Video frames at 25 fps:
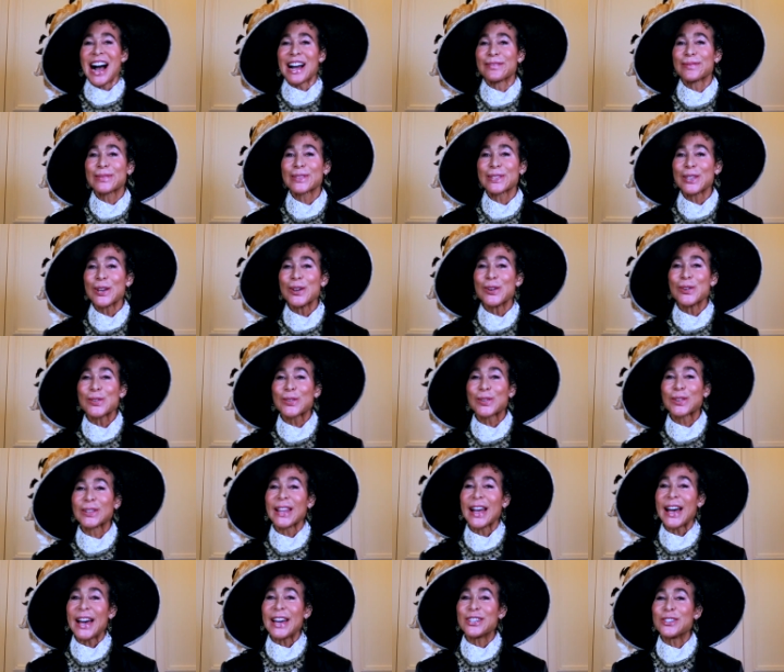I'm so
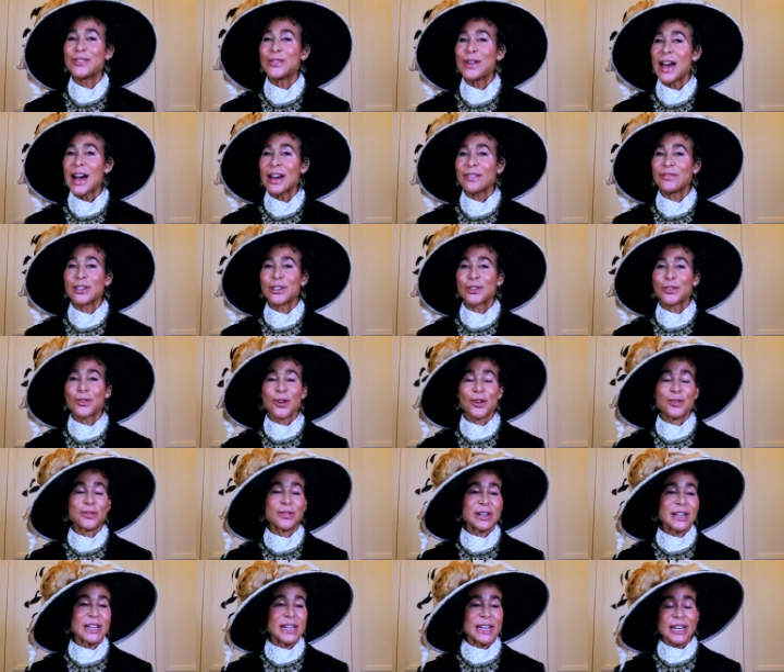glad you haven't
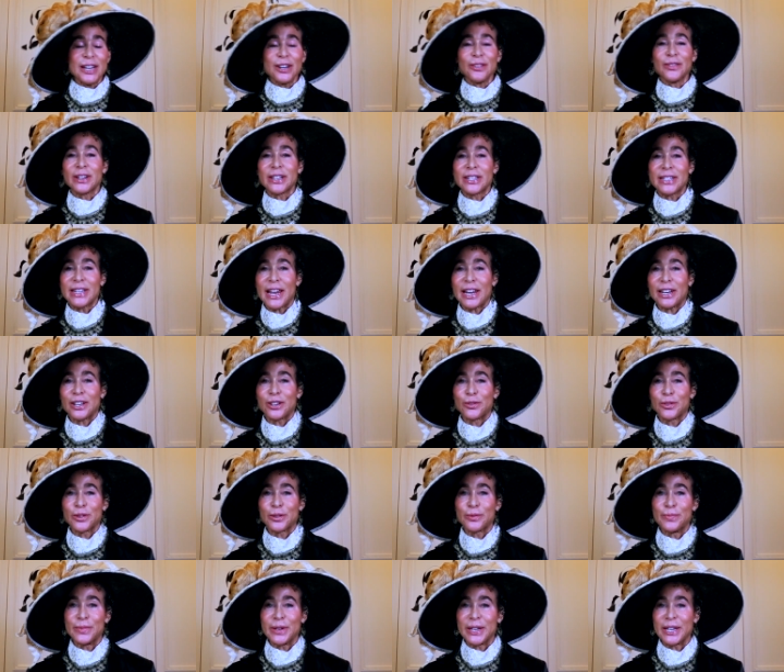grown irritated
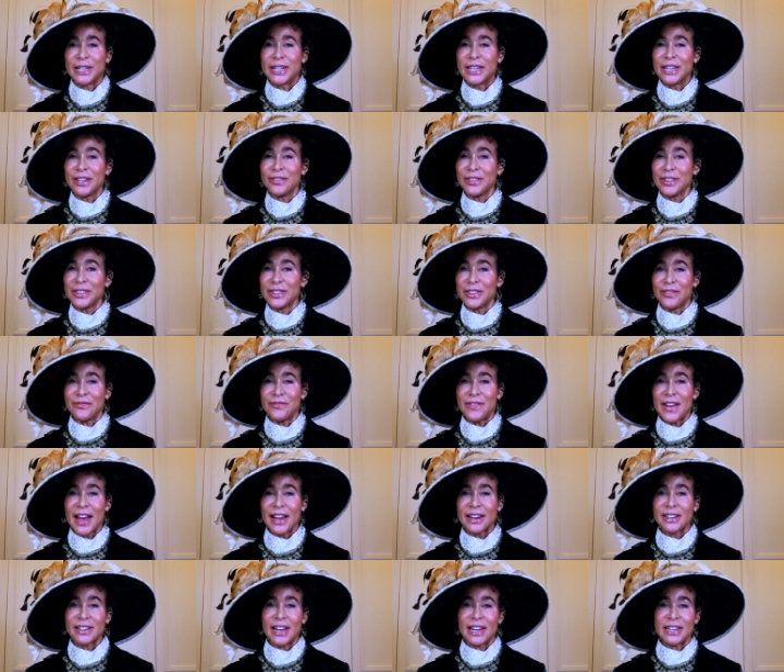with me, given the
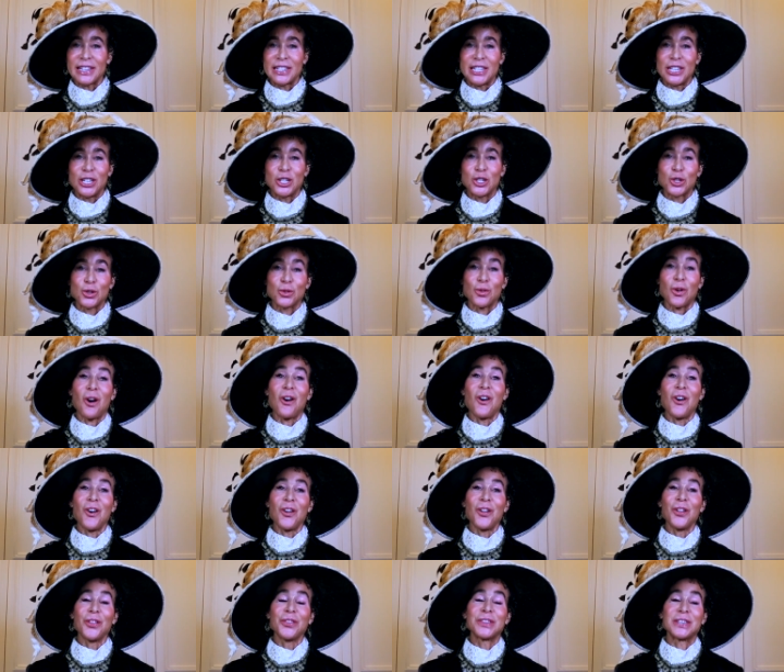fact I teach you
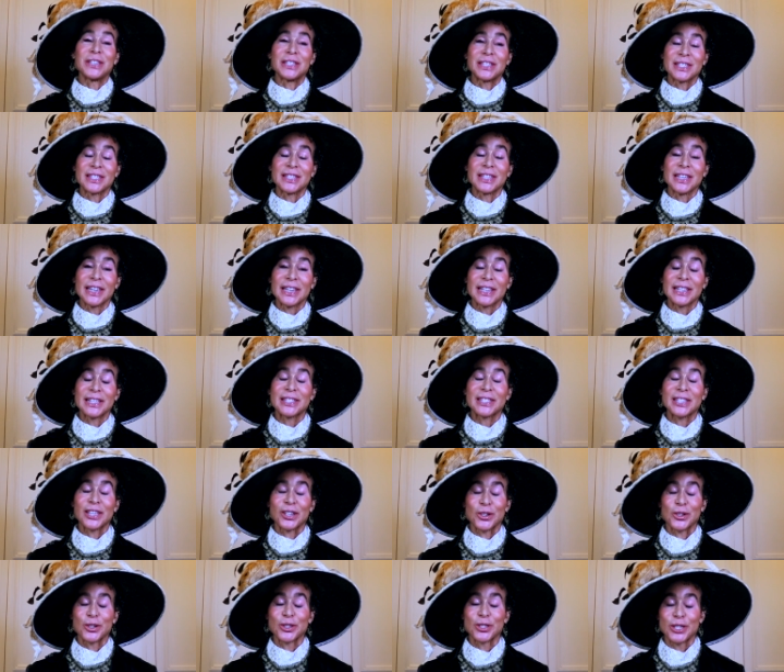all these things
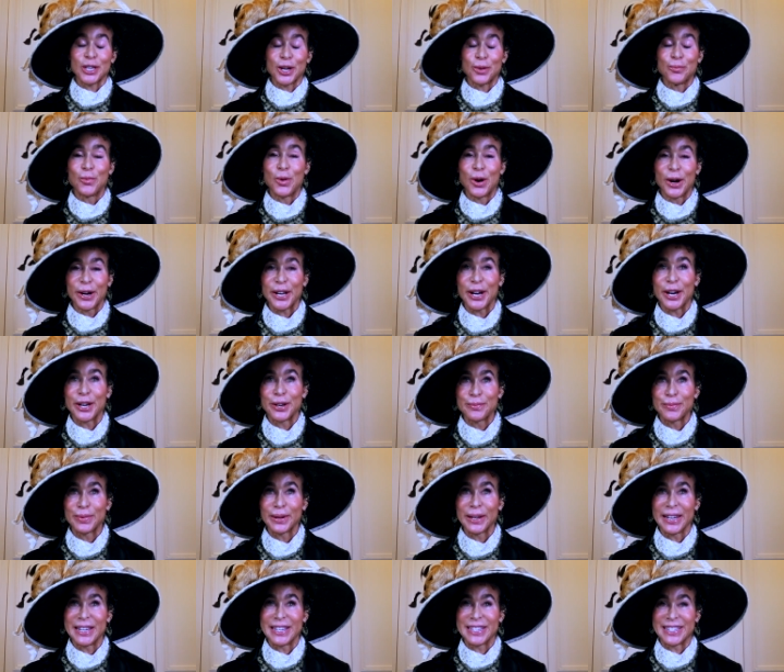that are somewhat
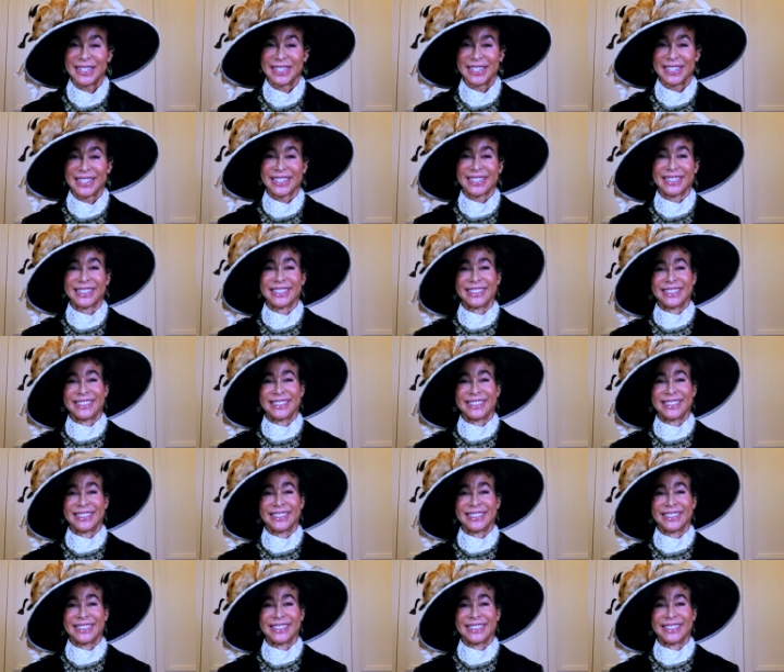unpleasant.